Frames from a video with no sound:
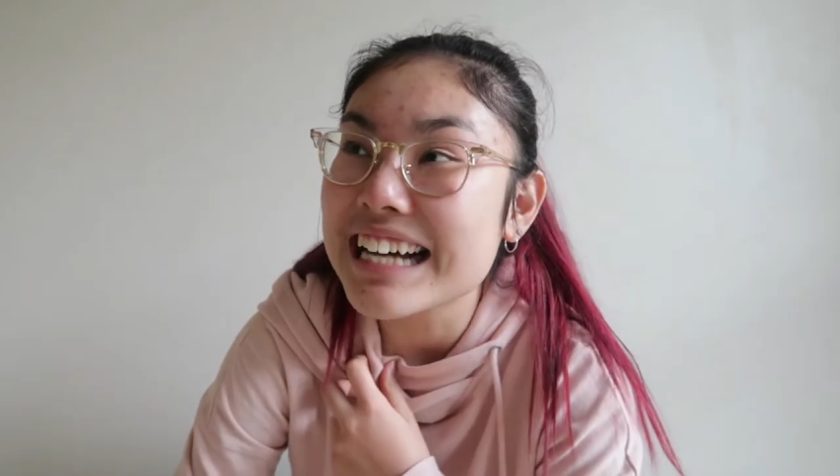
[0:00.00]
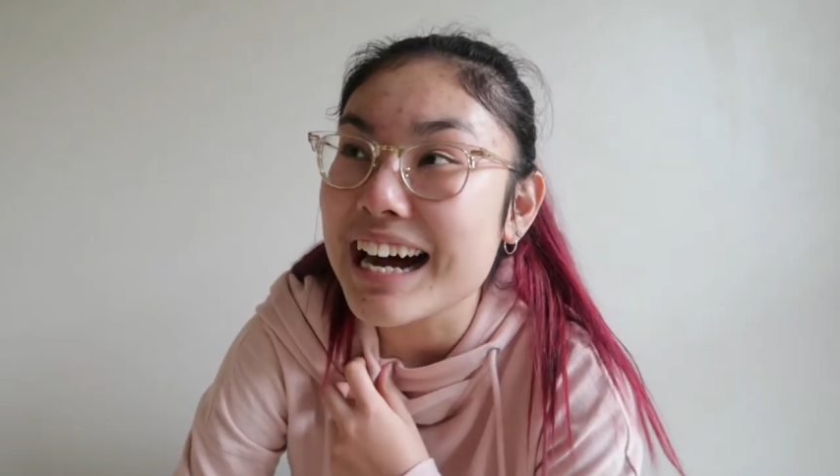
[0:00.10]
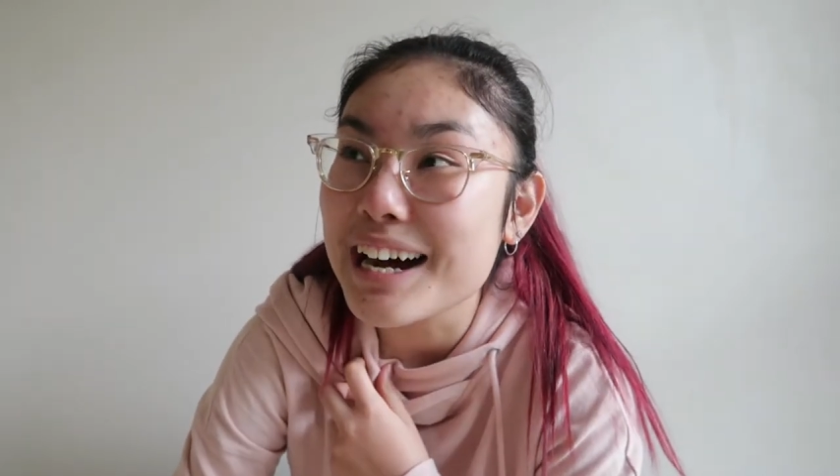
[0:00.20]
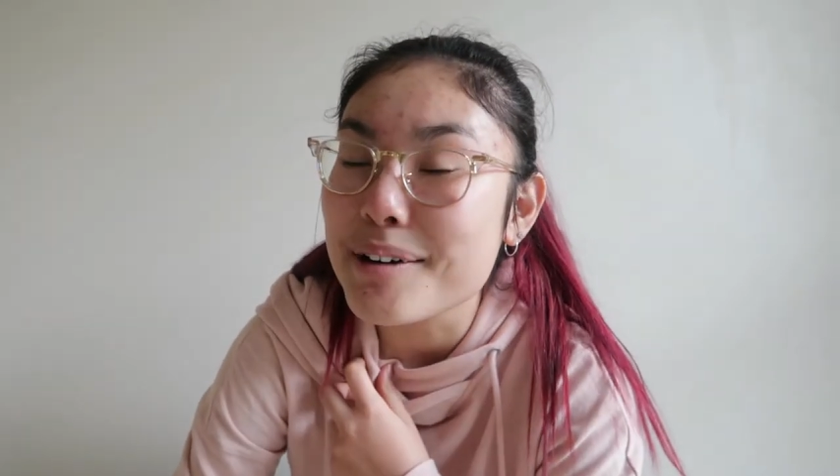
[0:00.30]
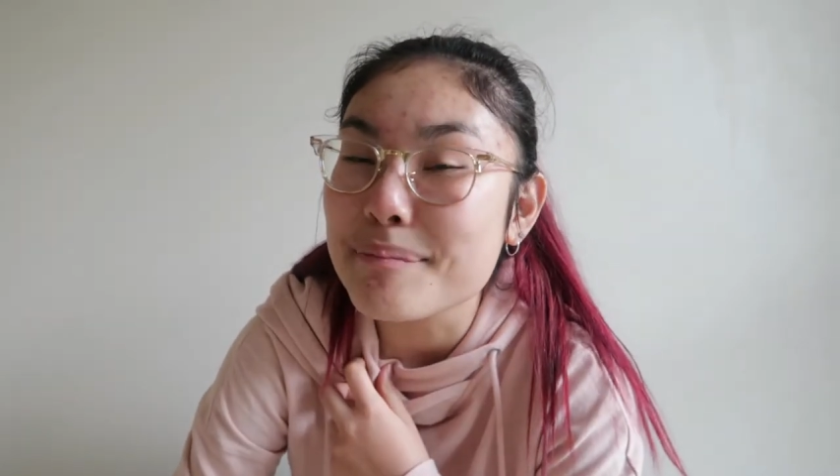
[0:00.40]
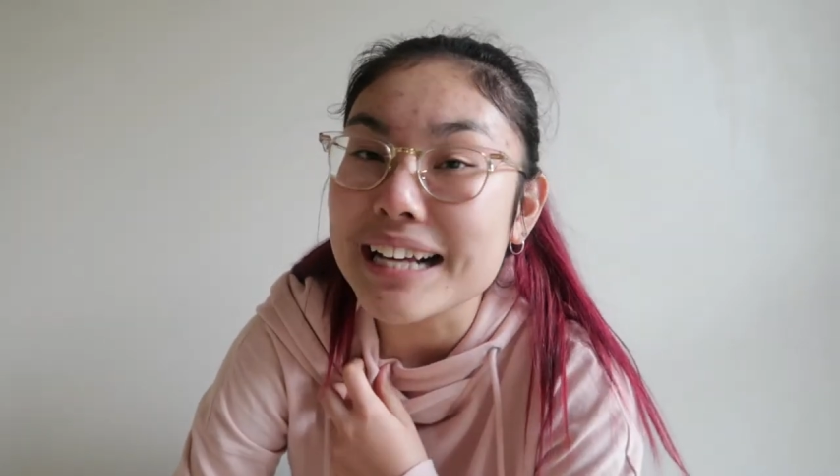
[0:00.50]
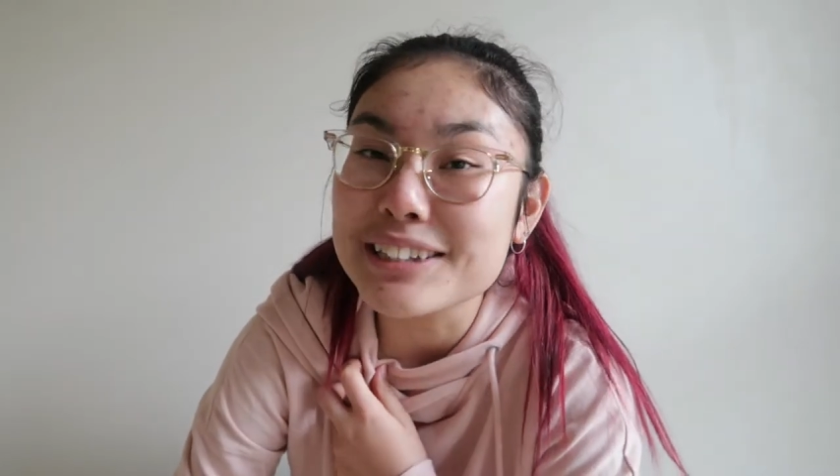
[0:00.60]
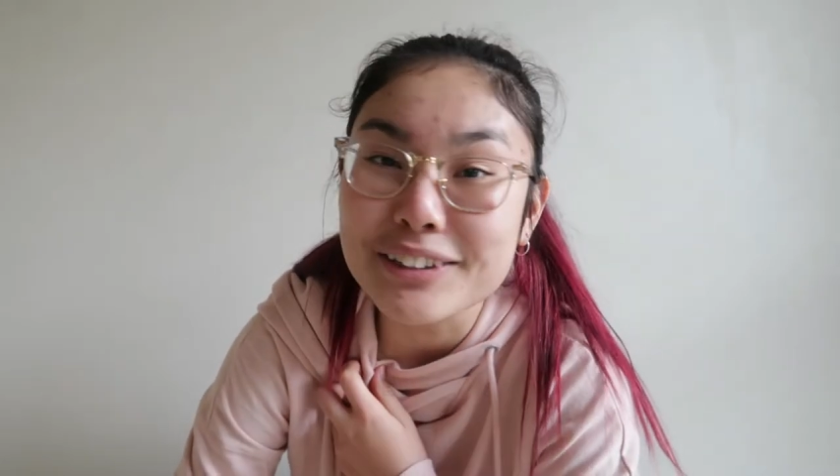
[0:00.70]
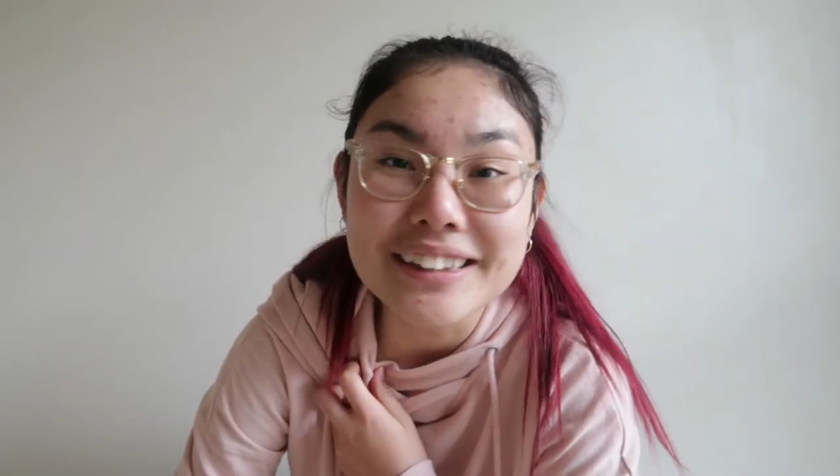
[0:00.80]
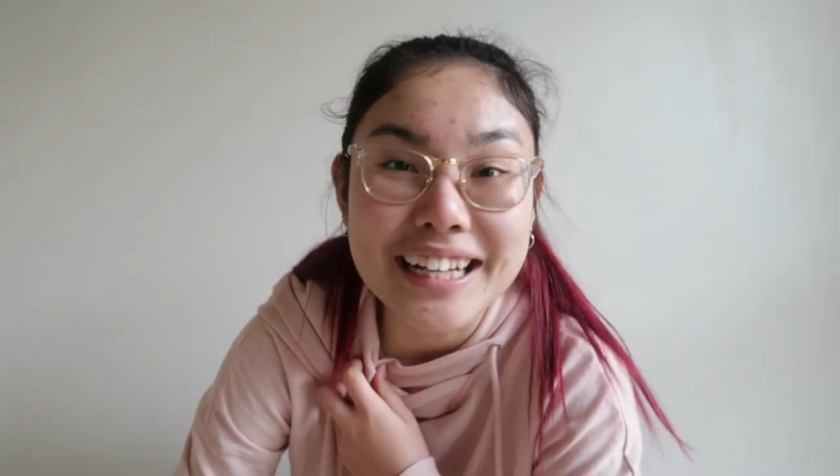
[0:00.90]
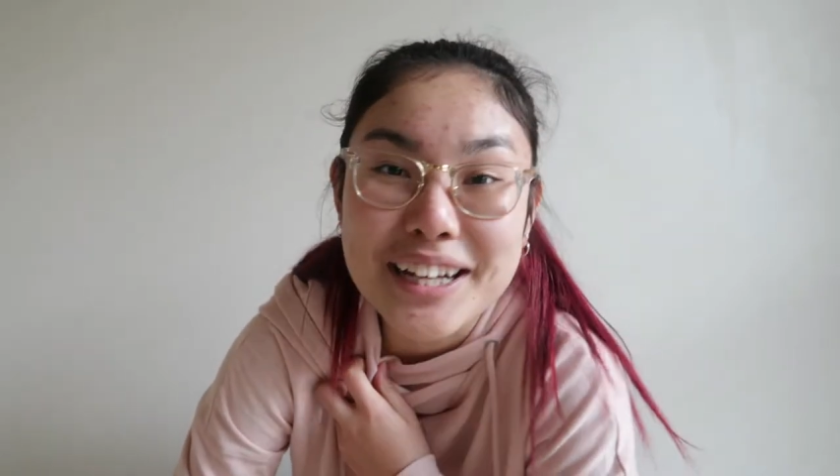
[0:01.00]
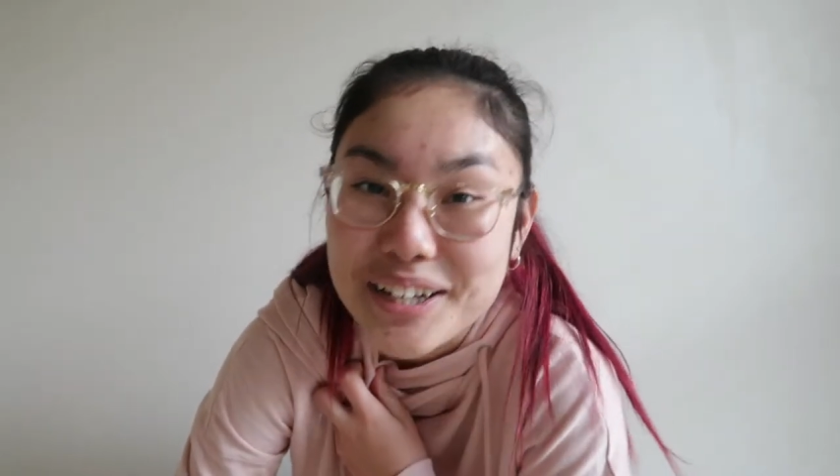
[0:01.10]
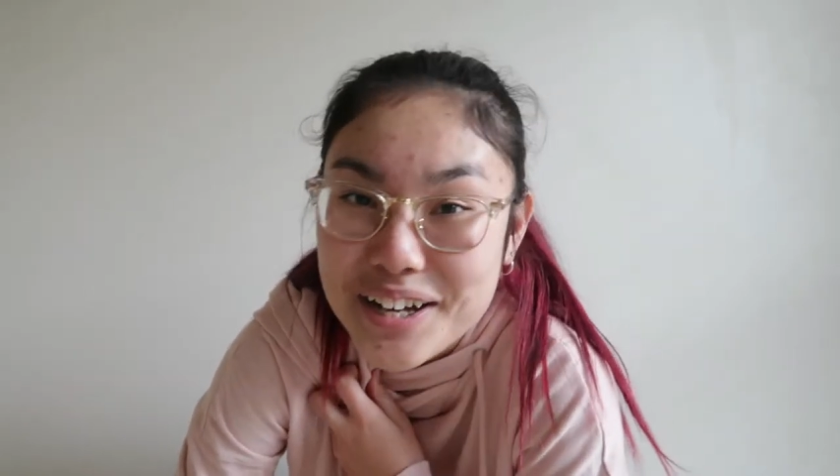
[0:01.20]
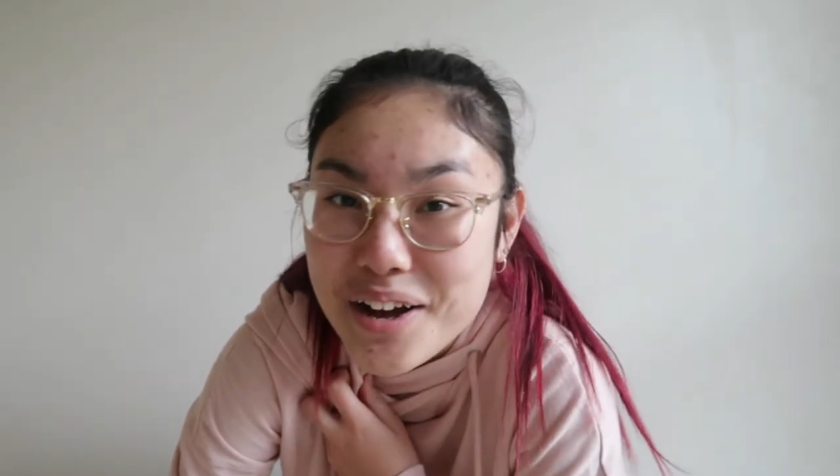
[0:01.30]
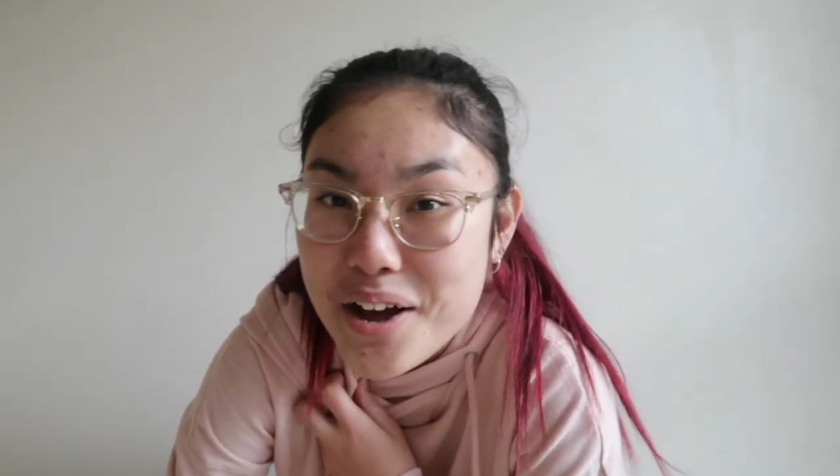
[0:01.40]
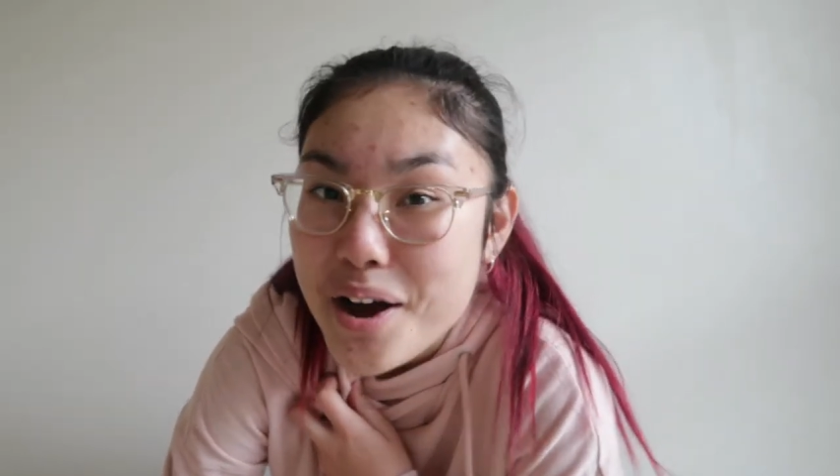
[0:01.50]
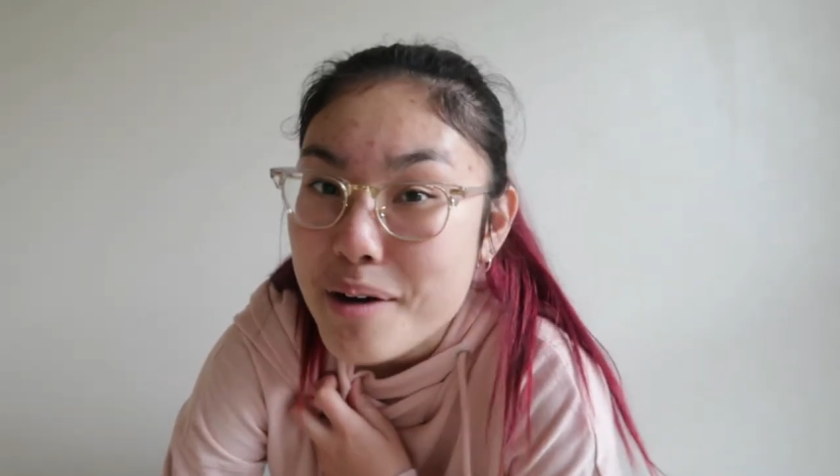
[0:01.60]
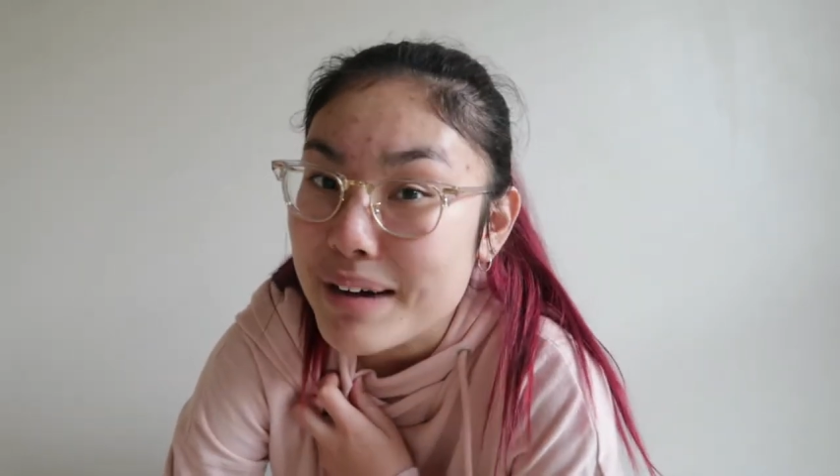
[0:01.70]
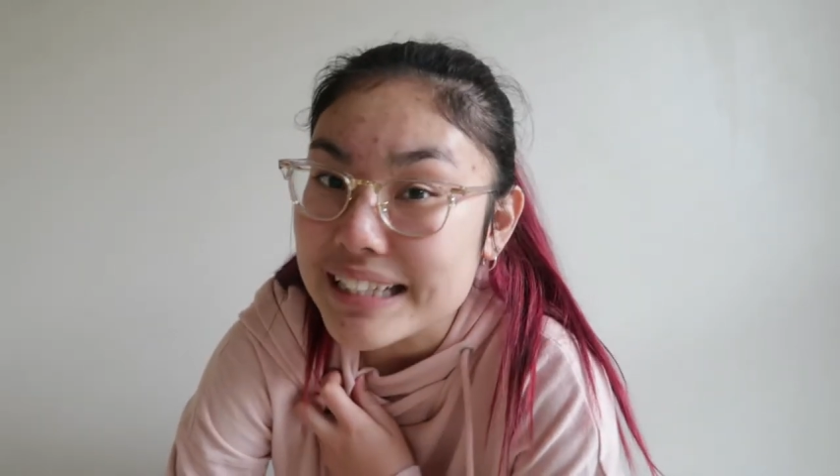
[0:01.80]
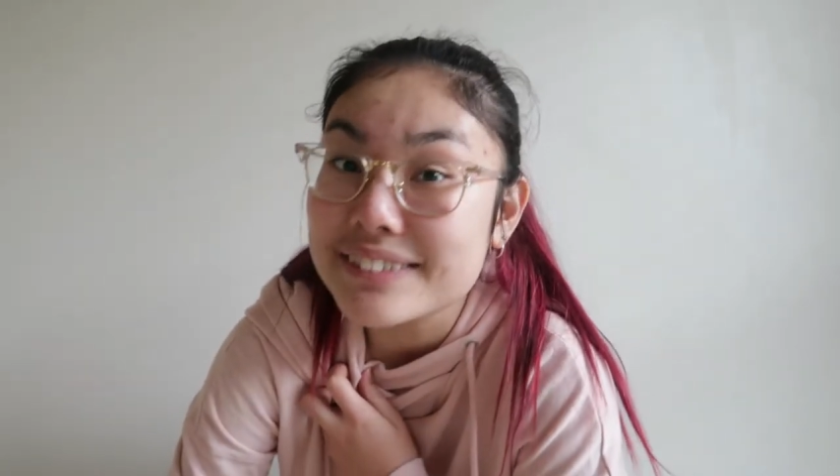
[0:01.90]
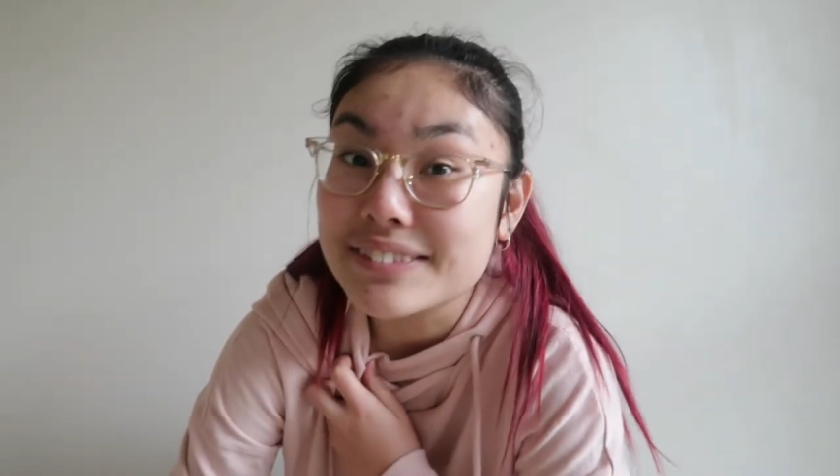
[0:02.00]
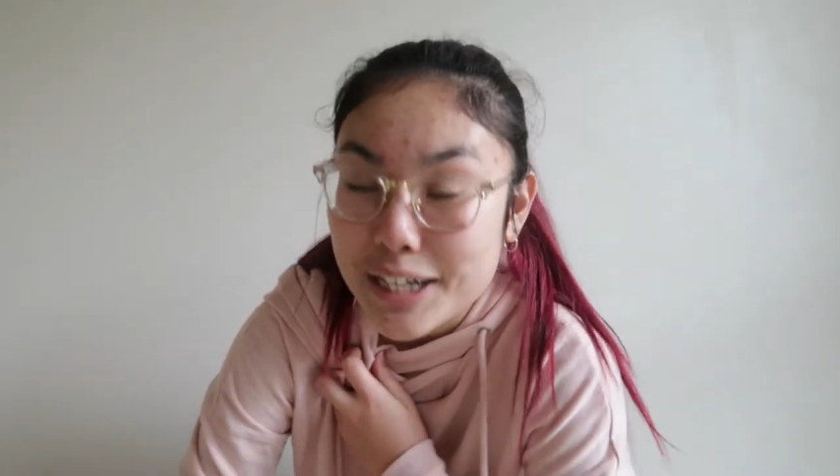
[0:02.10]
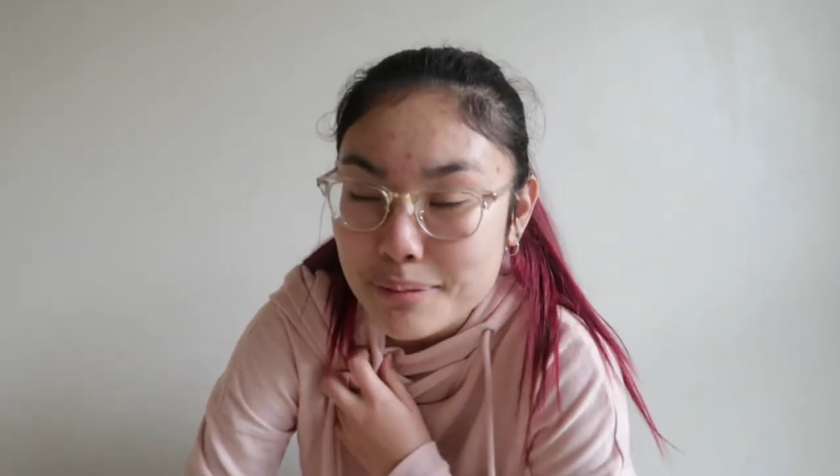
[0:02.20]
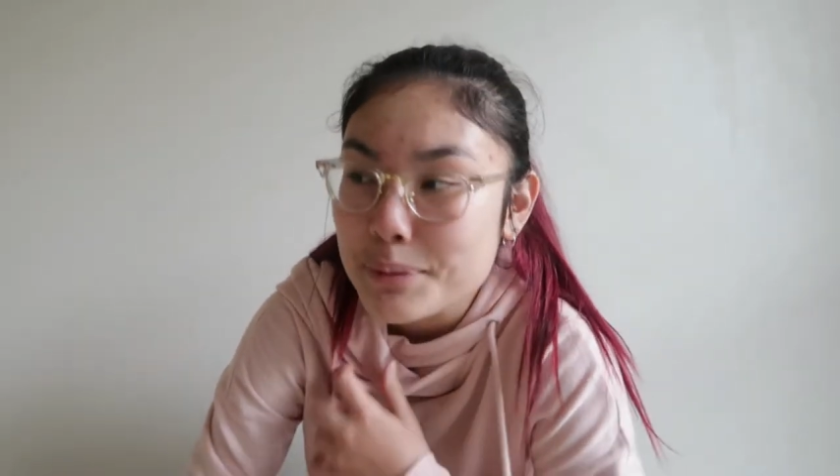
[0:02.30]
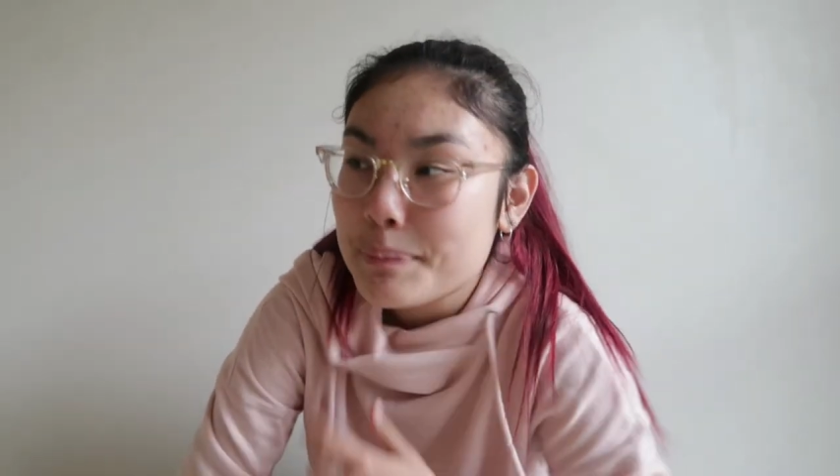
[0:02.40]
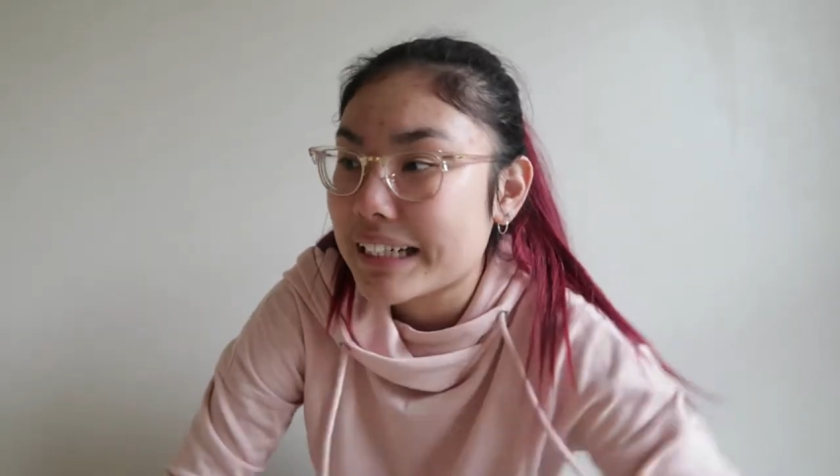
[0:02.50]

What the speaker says: I took like a massive dump